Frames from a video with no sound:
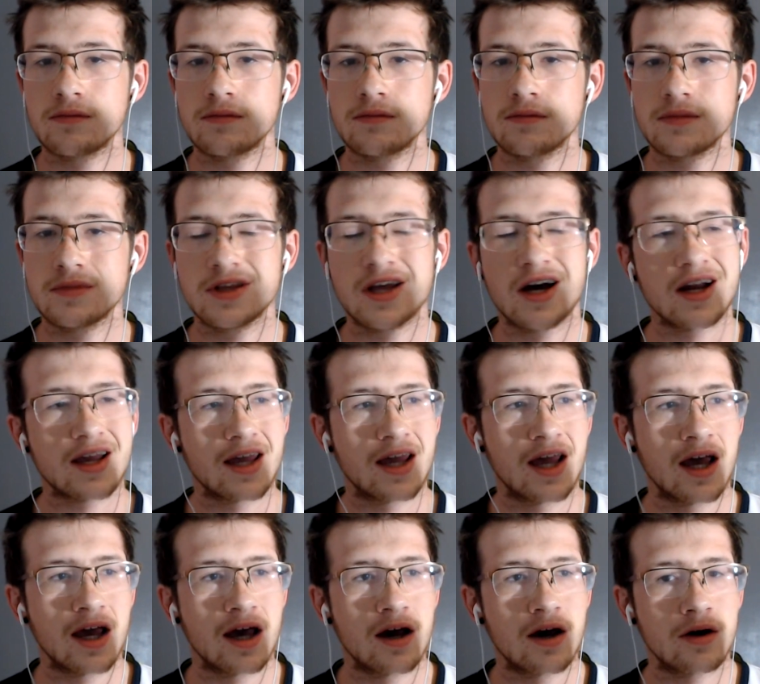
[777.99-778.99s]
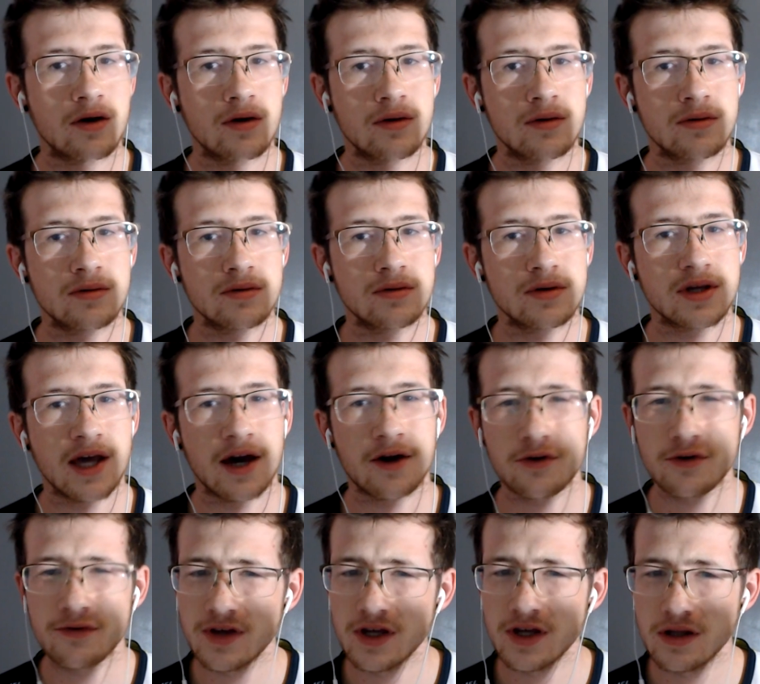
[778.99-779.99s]
not
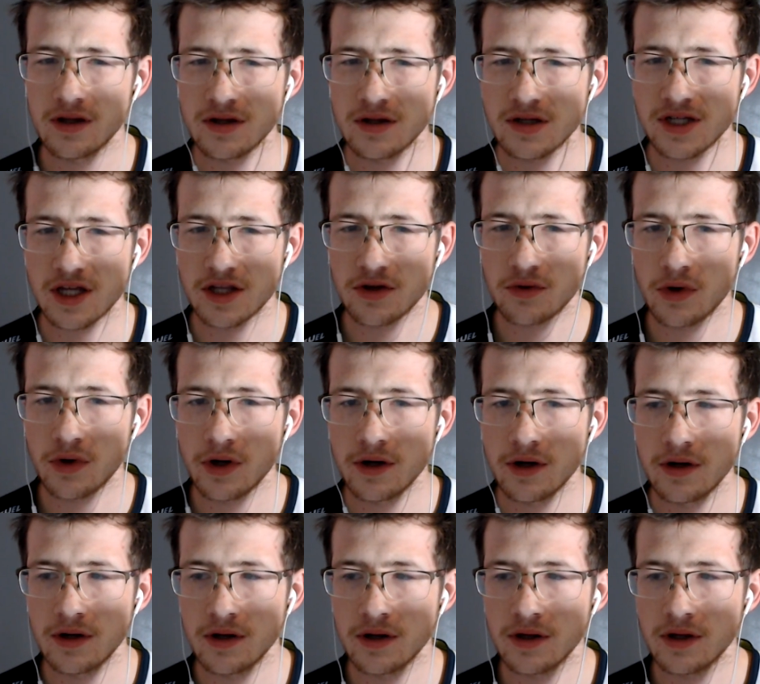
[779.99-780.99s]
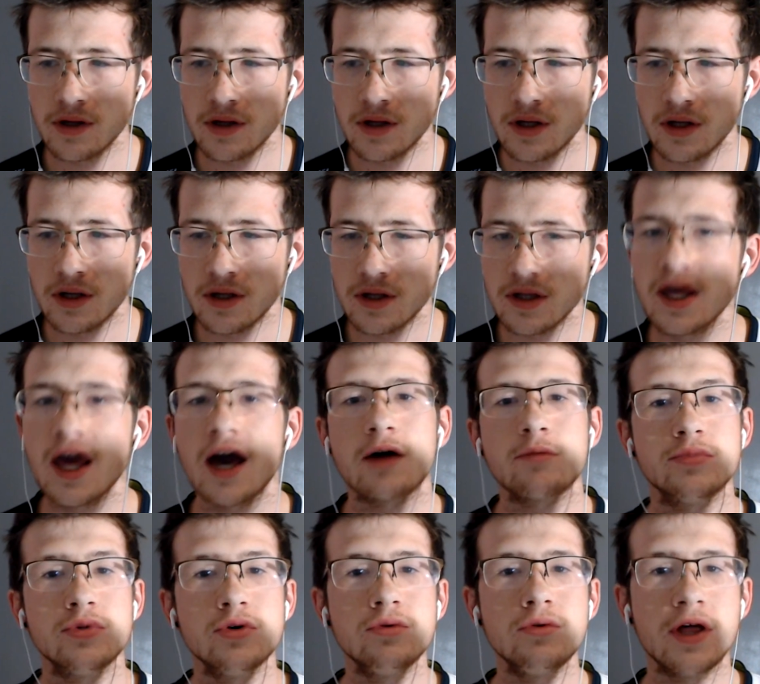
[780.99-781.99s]
counterfeit. Is that the word? Yeah,
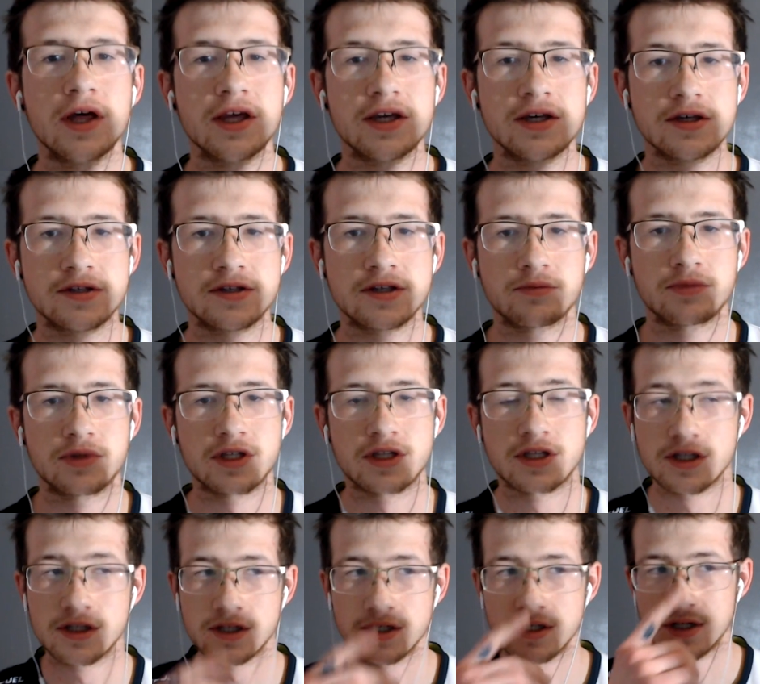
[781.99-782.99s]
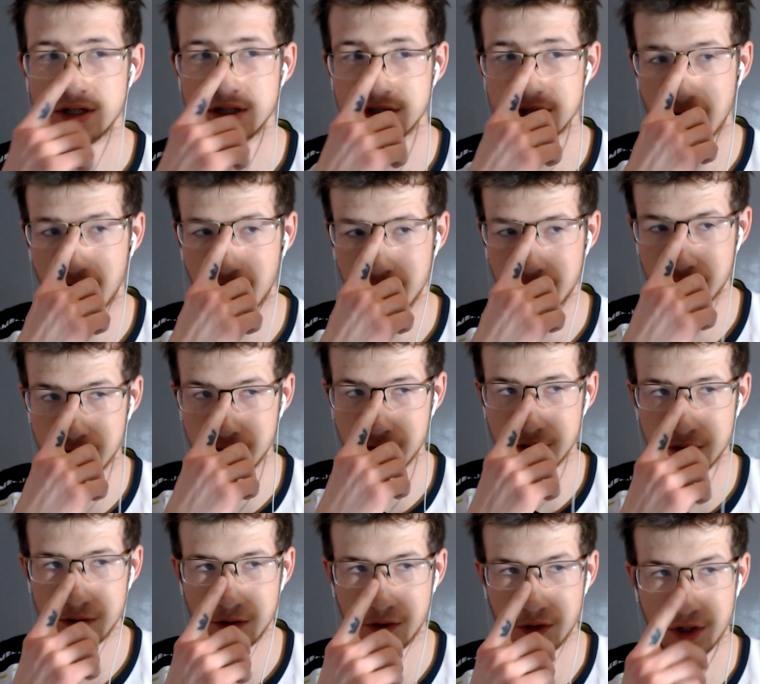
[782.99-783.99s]
bootleg is something that the design
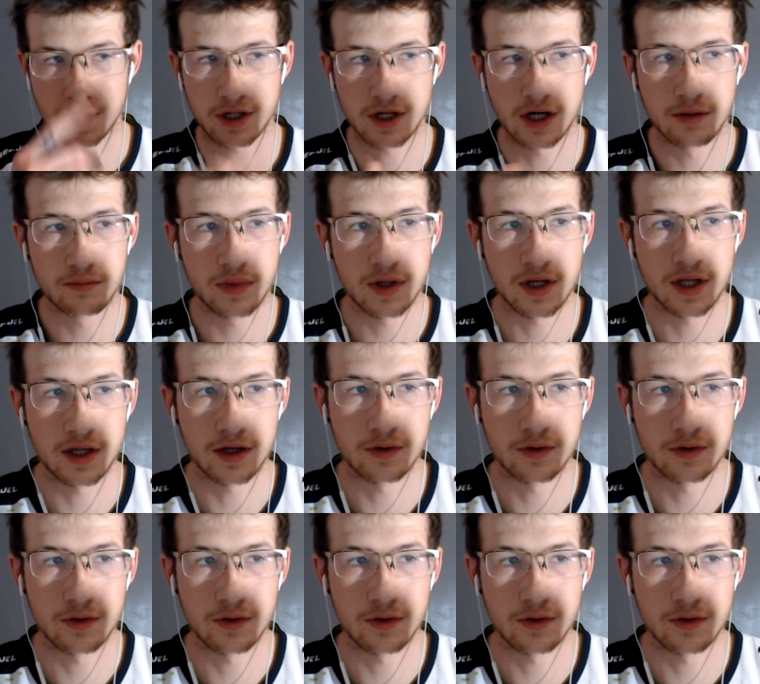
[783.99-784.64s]
or the company or